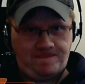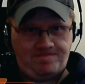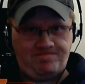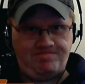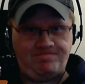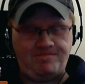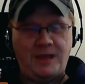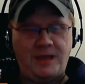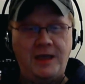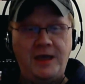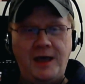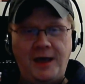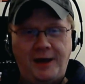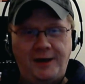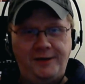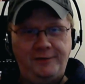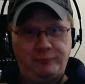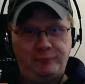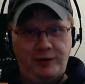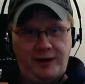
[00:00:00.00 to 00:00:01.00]
Mm-hmm. Mm-hmm.
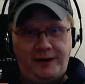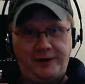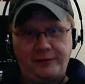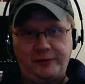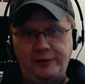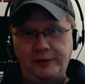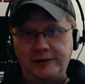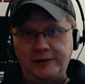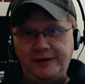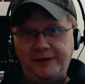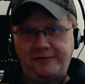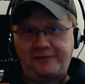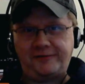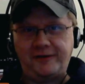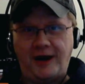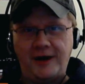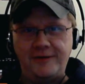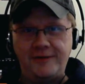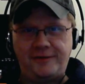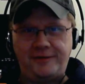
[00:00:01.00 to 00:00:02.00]
And it ran a little Linux.
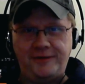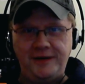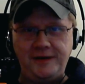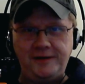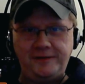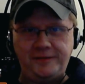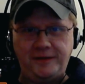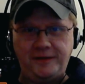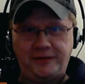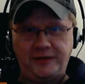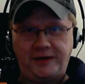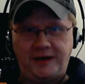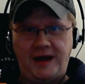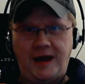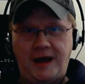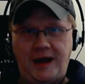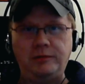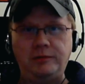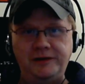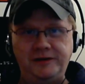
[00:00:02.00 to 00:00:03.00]
So I think that the
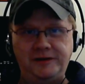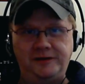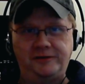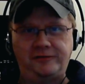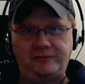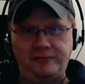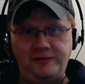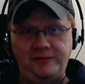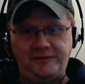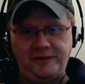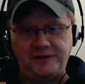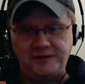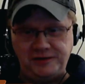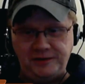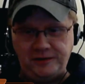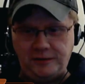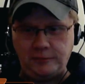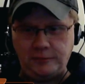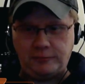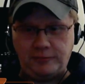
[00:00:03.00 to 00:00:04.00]
gambling industry said, you
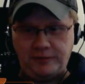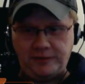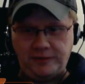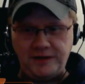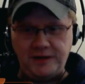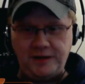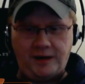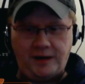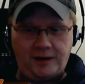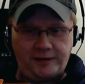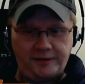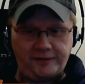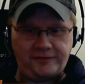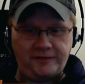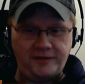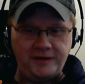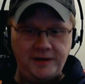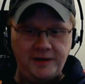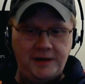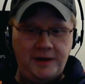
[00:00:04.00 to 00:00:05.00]
know, really,
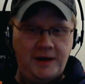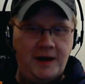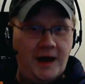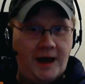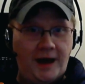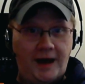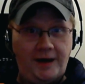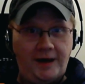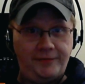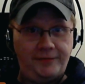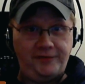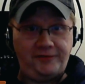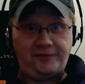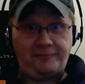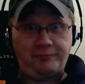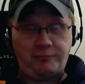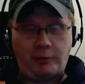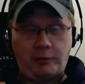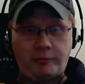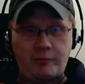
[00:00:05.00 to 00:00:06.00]
honestly, uh, this
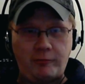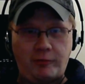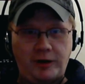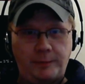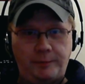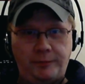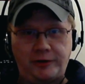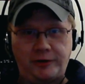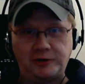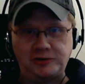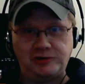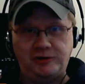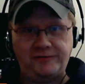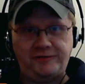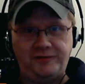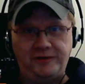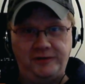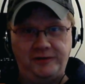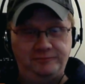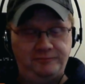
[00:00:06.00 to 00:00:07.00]
is where we want to put our
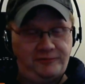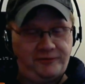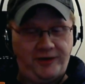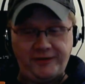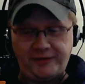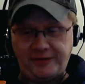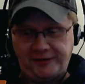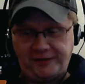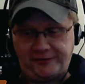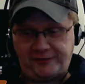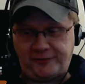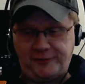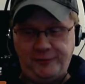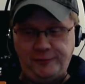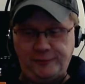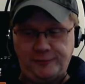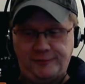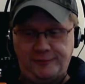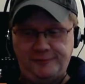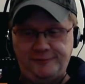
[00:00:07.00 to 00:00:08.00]
trust in. So I think it's
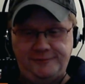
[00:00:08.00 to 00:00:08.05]
cool.